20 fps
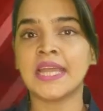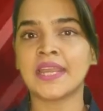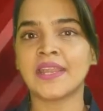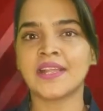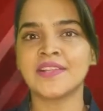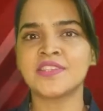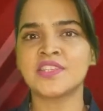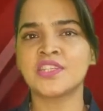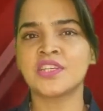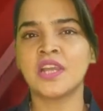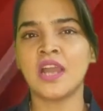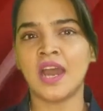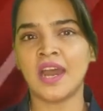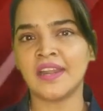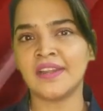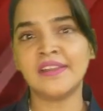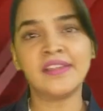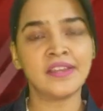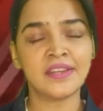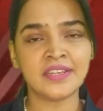that has
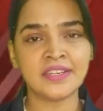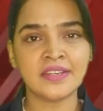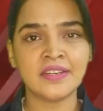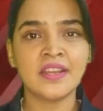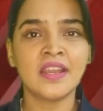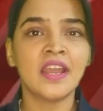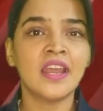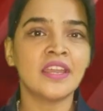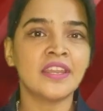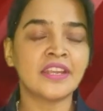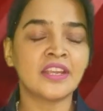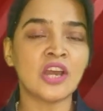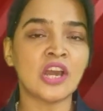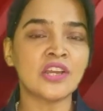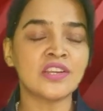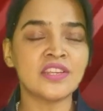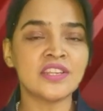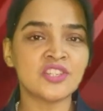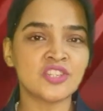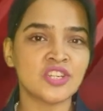garnered
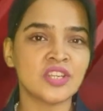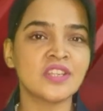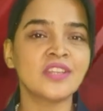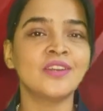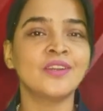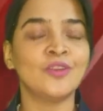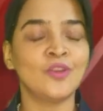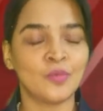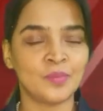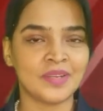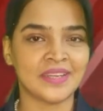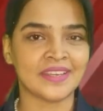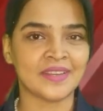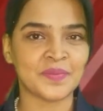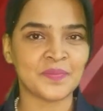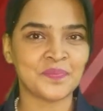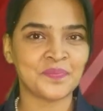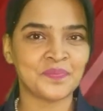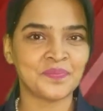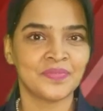recognition
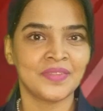globally.